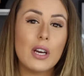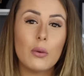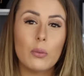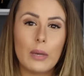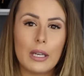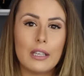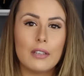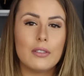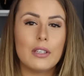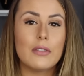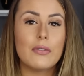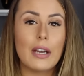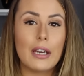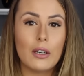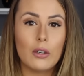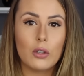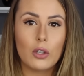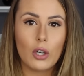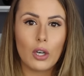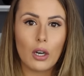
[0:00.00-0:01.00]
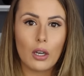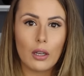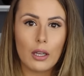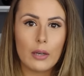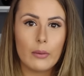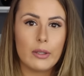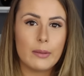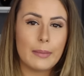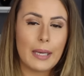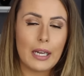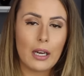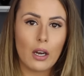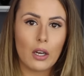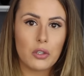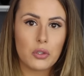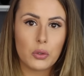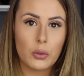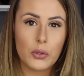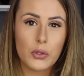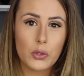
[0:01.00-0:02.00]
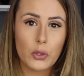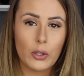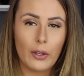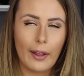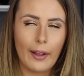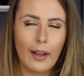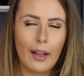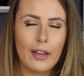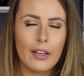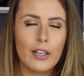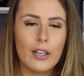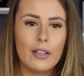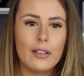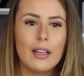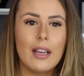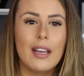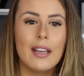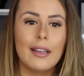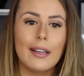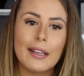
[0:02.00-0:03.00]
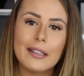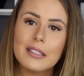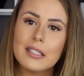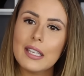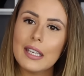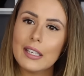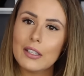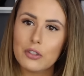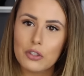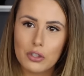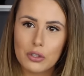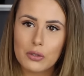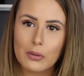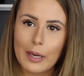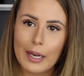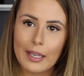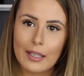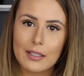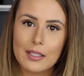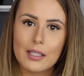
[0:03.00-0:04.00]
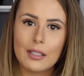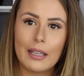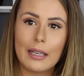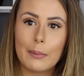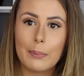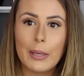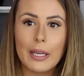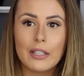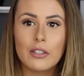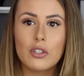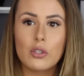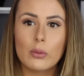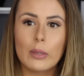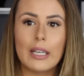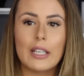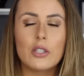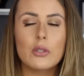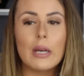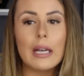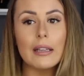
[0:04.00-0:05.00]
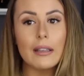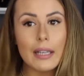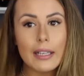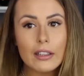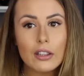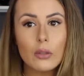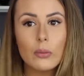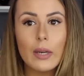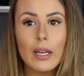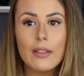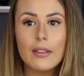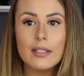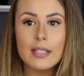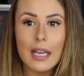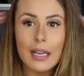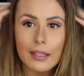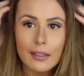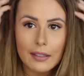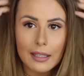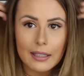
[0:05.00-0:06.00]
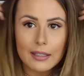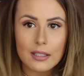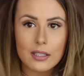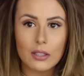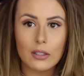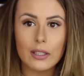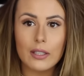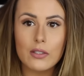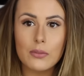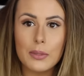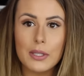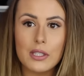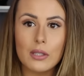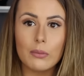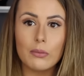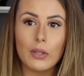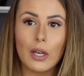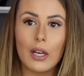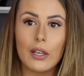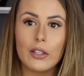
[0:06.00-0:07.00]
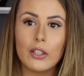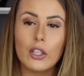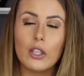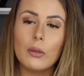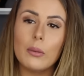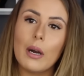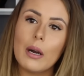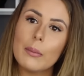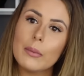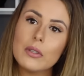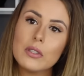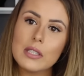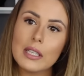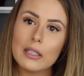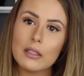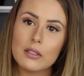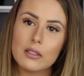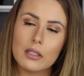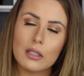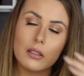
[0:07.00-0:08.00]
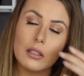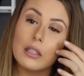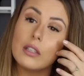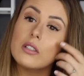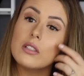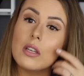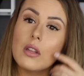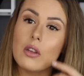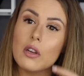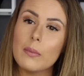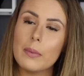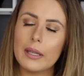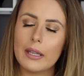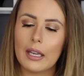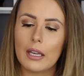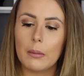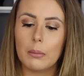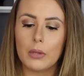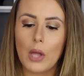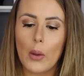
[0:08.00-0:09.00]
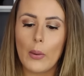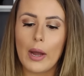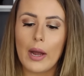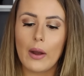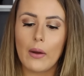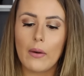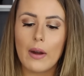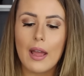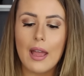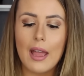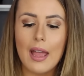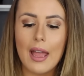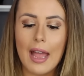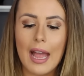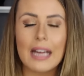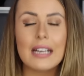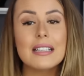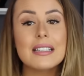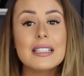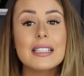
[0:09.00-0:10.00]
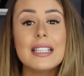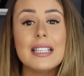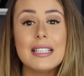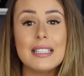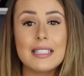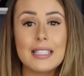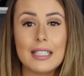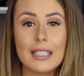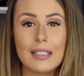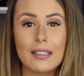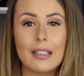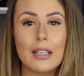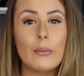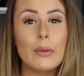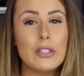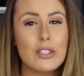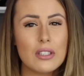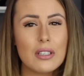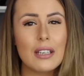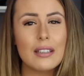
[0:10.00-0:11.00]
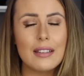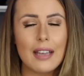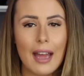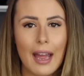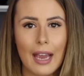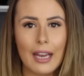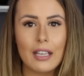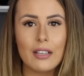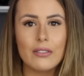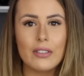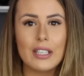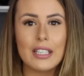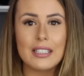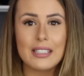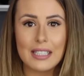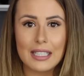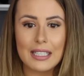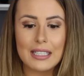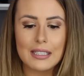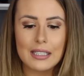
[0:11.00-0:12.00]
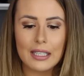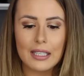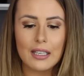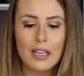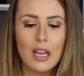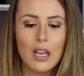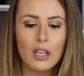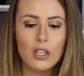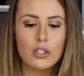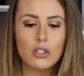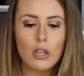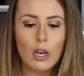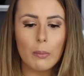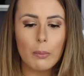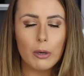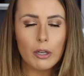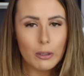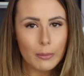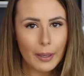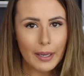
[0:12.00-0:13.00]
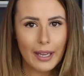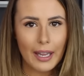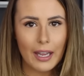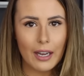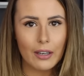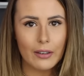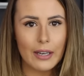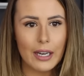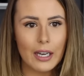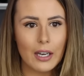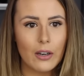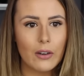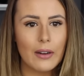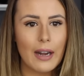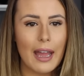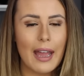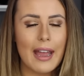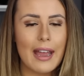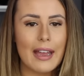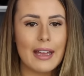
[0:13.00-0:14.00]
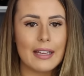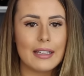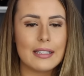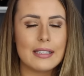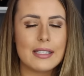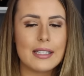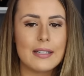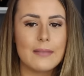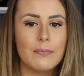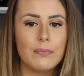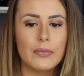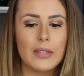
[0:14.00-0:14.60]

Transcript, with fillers: not wavy, if I don't curl it with my Hot Tools curling iron, it's like straight, like pin straight. So I like the way this has, like still gives me some volume, almost like looks a little bit like a blowout and it's easy. Like once you get the hang of it, it's easy. So I'll pull my hair out and